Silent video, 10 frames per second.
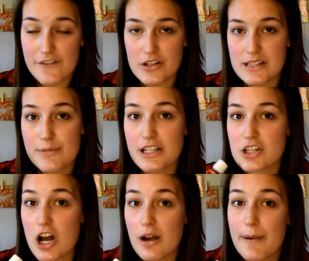First, I'm going
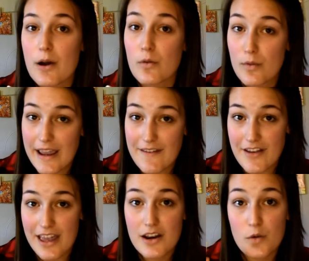to talk about
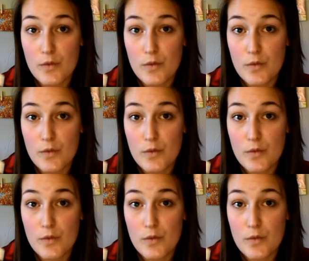Raven.